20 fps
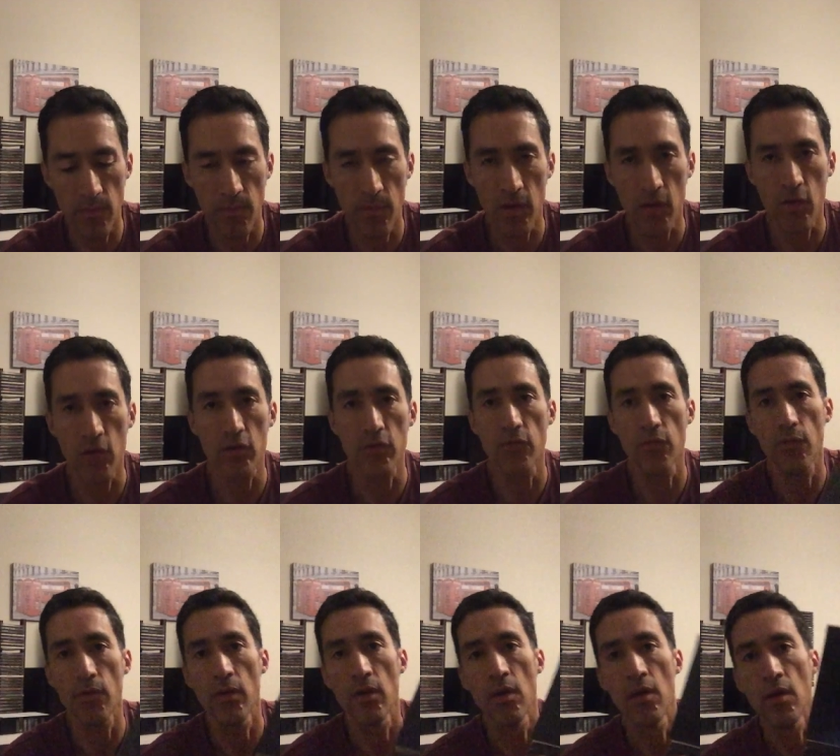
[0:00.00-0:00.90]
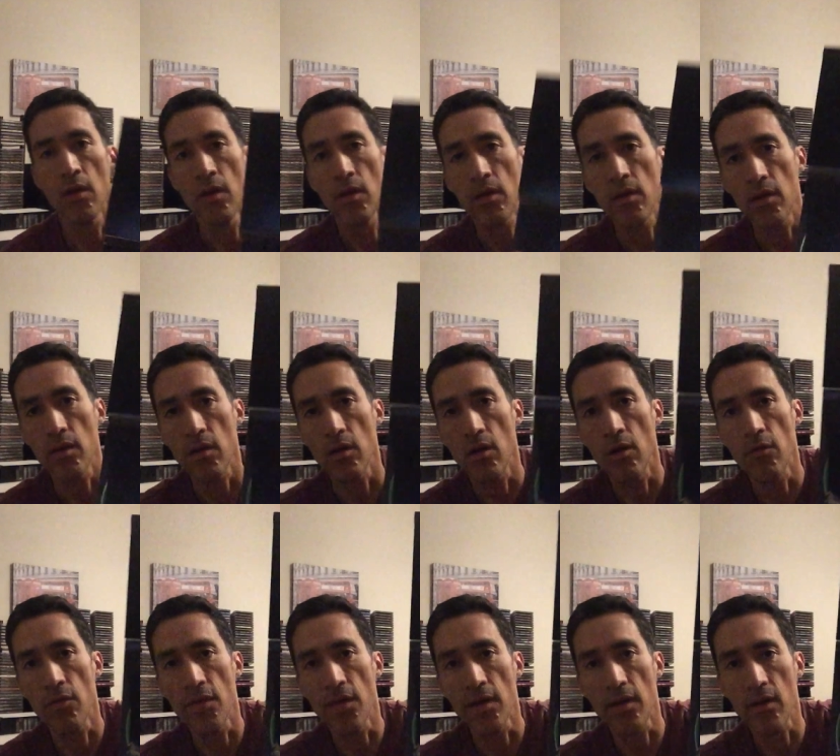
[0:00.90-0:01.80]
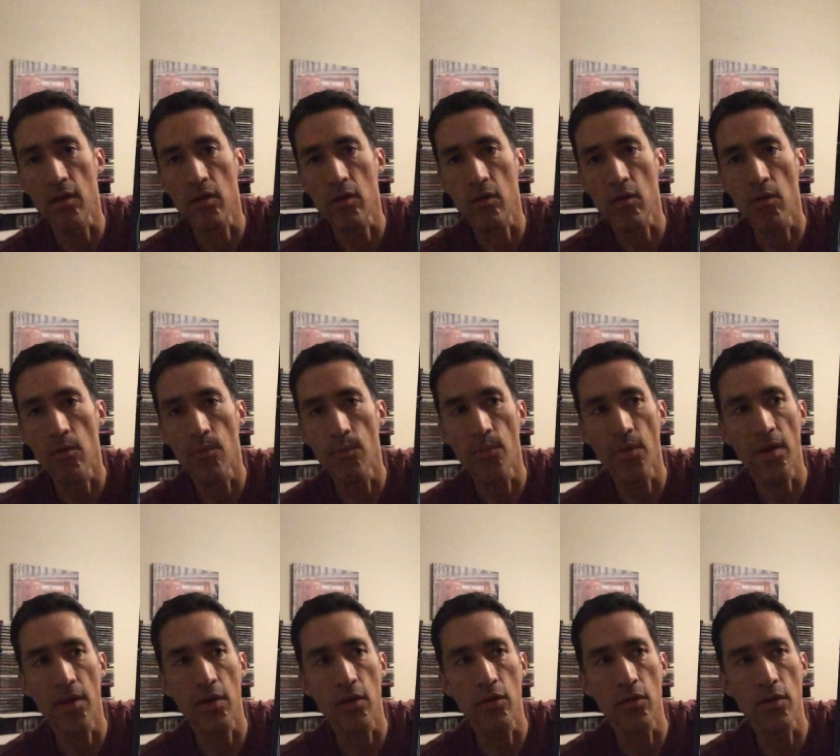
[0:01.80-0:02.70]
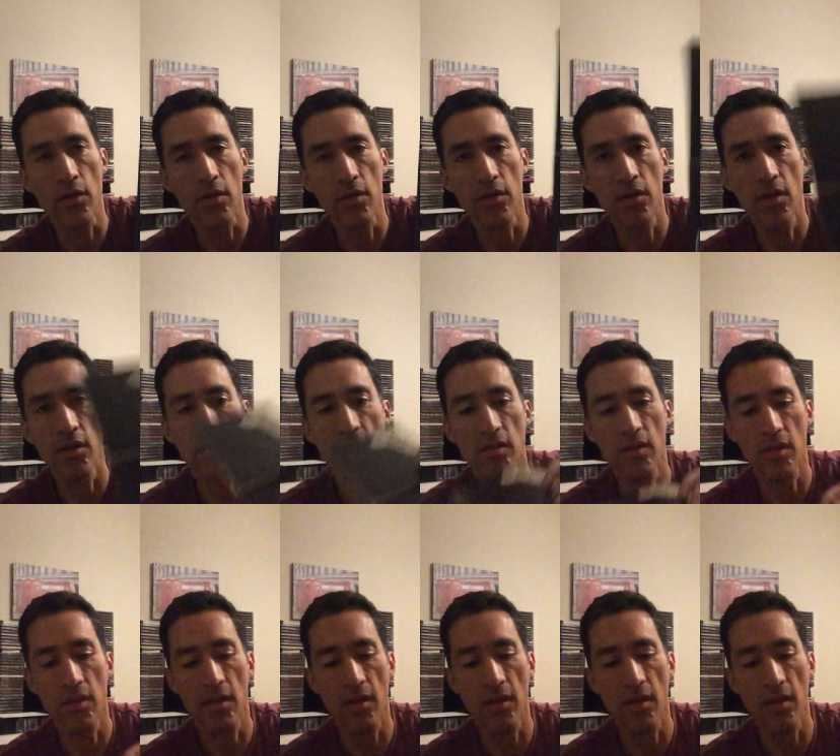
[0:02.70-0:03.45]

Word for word: because of the companion disc.